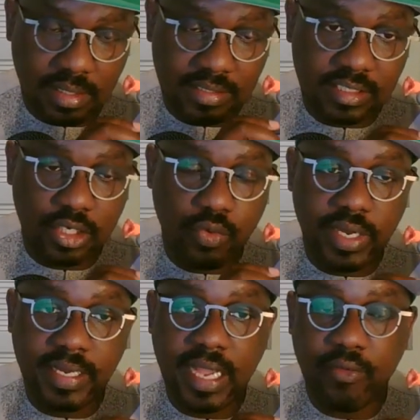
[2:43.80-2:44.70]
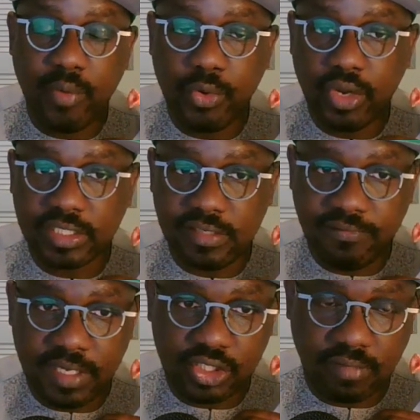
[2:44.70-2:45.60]
still within her reproductive
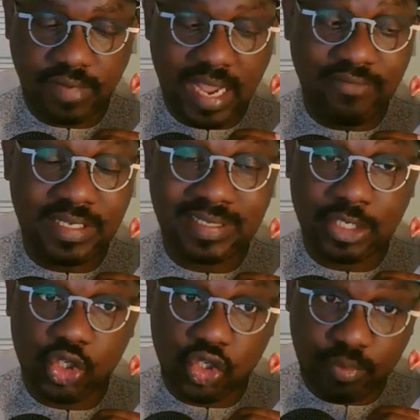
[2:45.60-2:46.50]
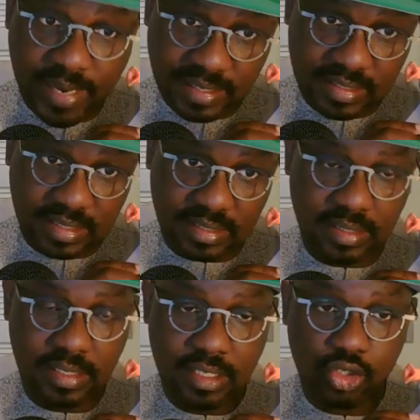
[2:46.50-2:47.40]
phase of life is expected
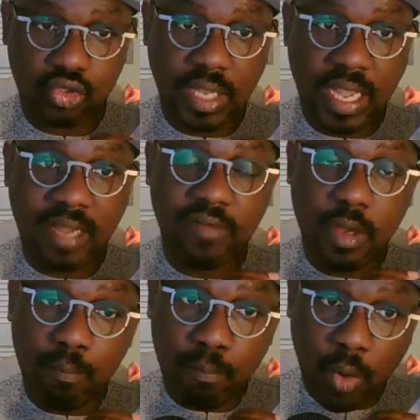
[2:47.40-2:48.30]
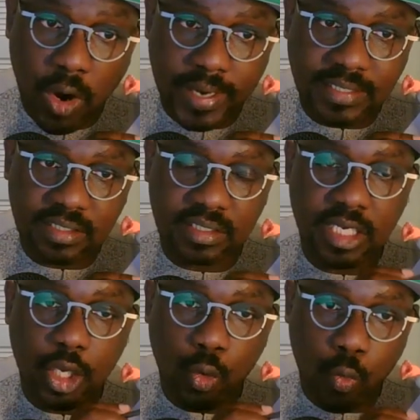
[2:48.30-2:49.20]
to have moist,
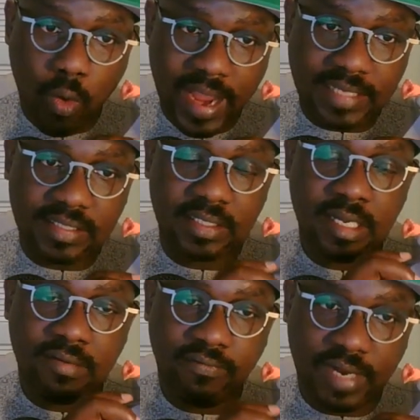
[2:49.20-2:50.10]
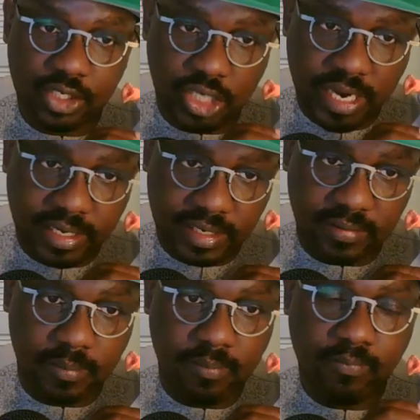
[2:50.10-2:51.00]
wet vagina
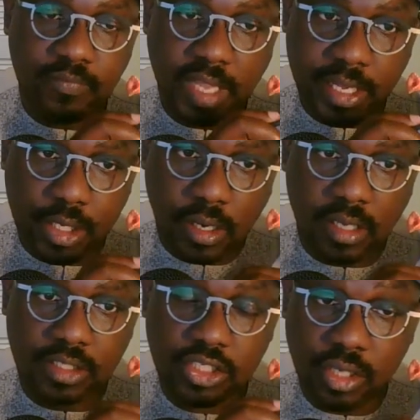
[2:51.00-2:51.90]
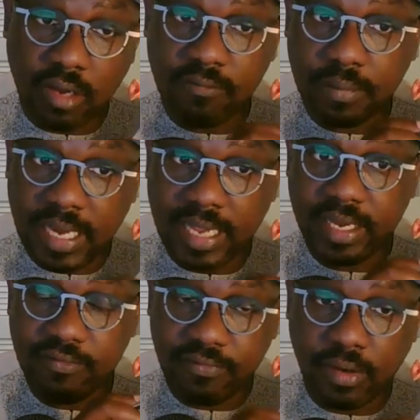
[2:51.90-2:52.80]
in course of
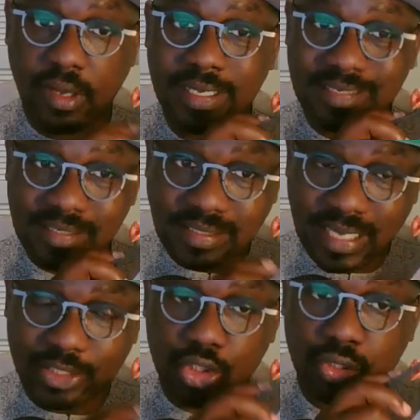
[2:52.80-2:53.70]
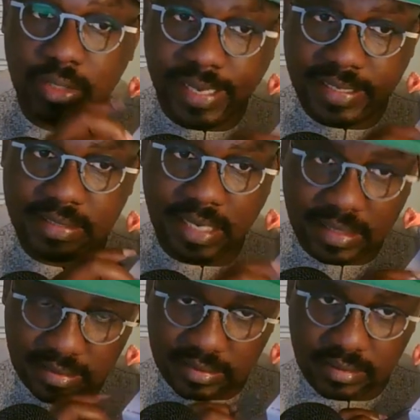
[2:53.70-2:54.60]
planning for sexual
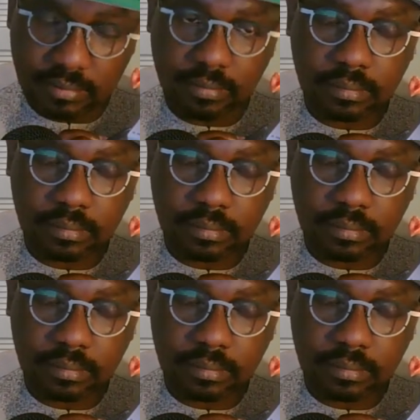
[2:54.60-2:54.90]
intercourse.